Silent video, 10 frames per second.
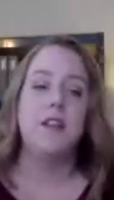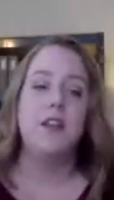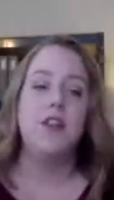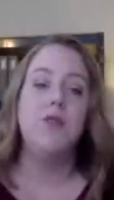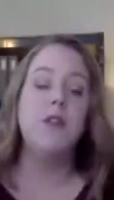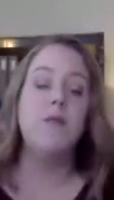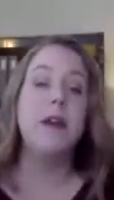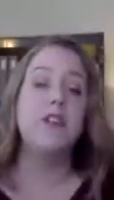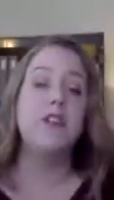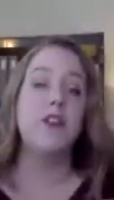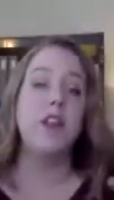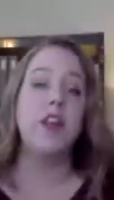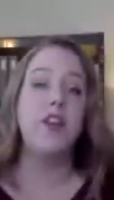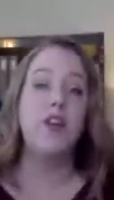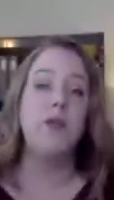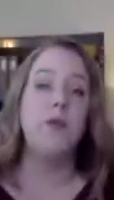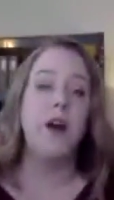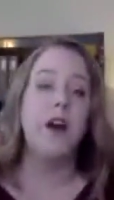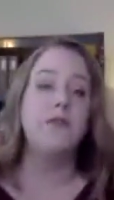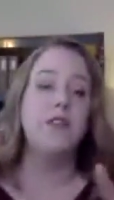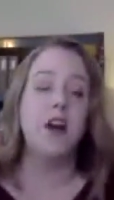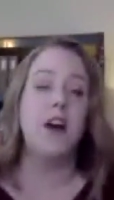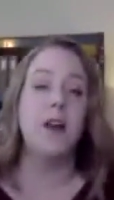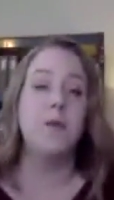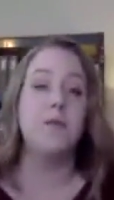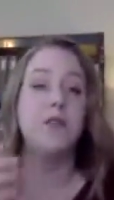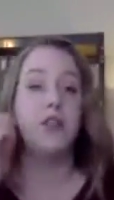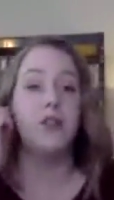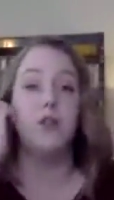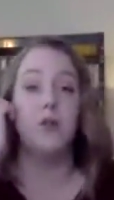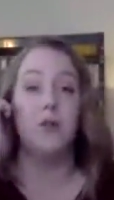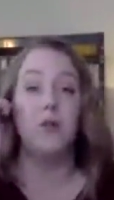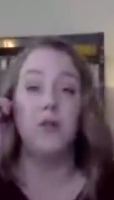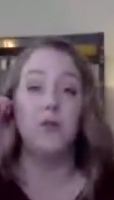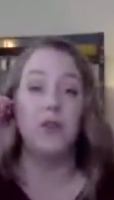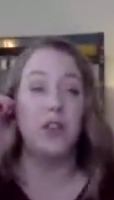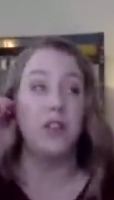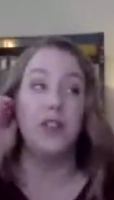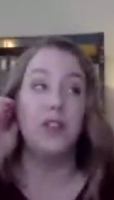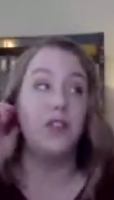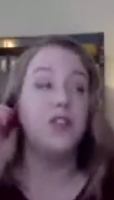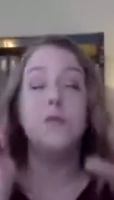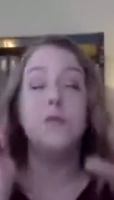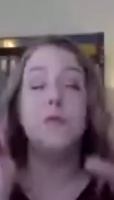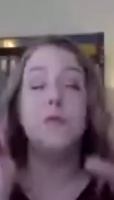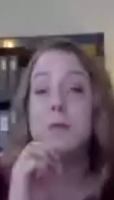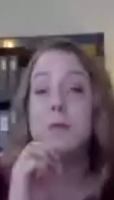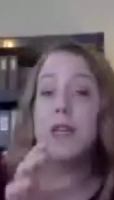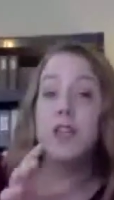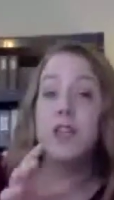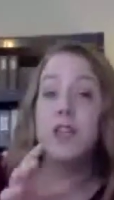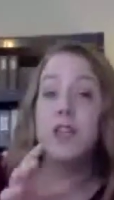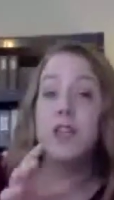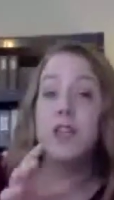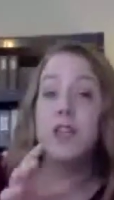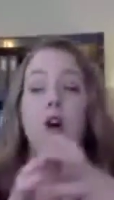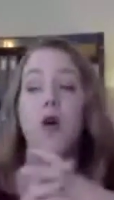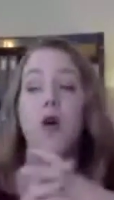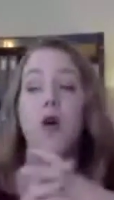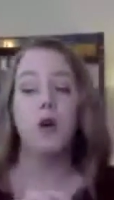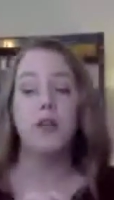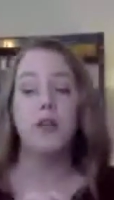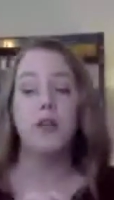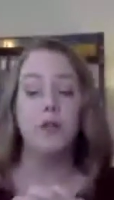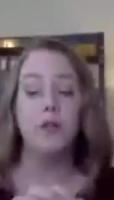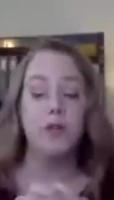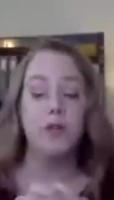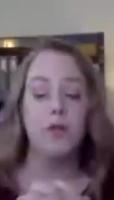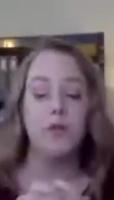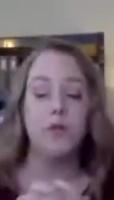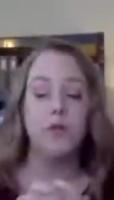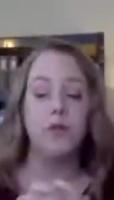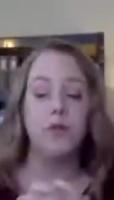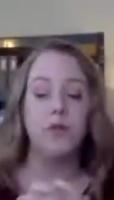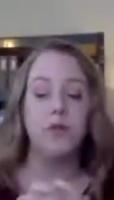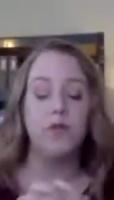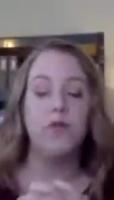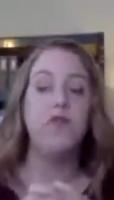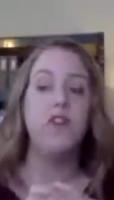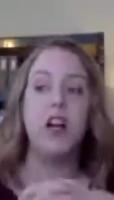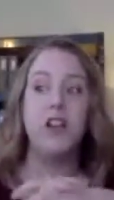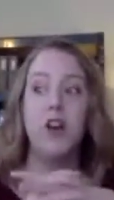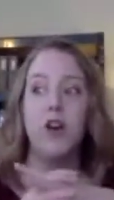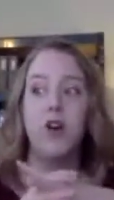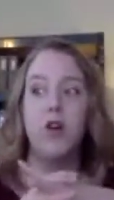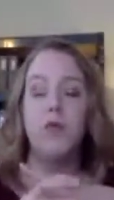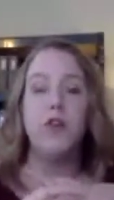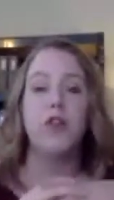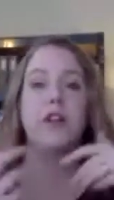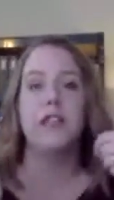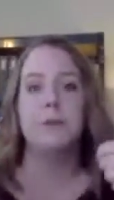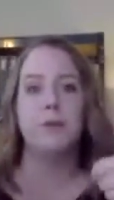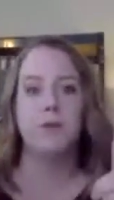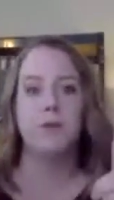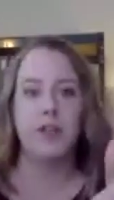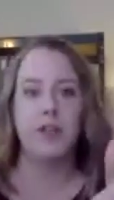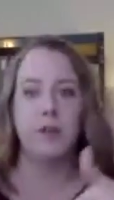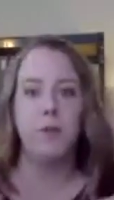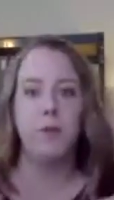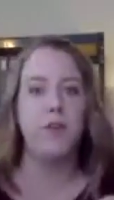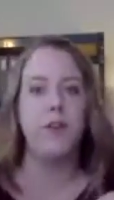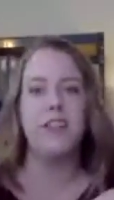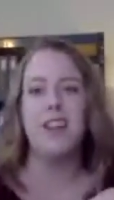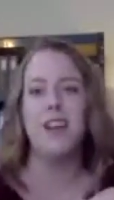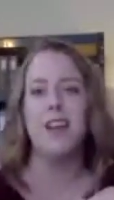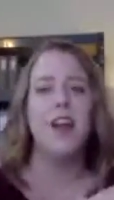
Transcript: you want to make sure that you have time to consume inspiration or to follow your inspiration, whether that's like